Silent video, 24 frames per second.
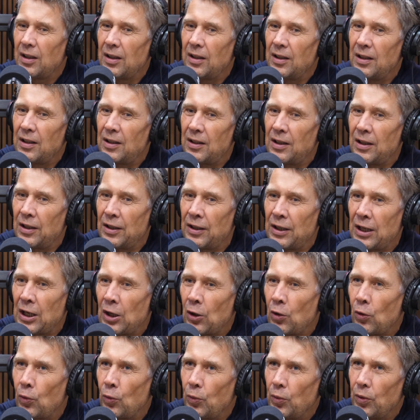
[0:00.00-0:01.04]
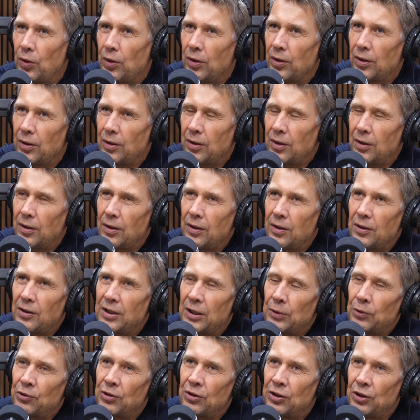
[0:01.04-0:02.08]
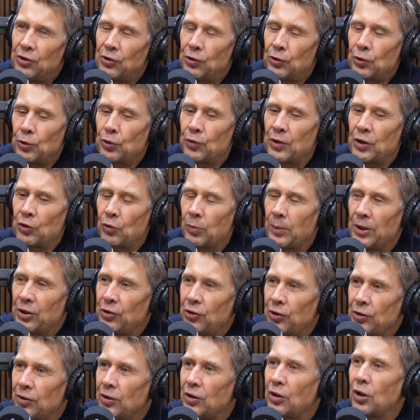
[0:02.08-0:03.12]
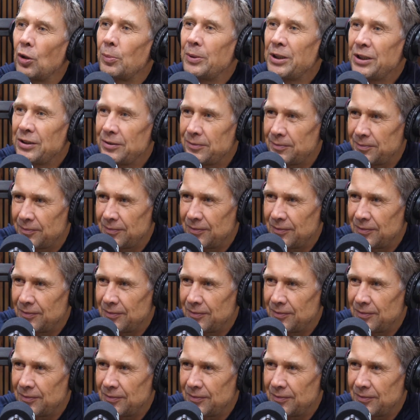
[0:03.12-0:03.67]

There is a digital transformation coming,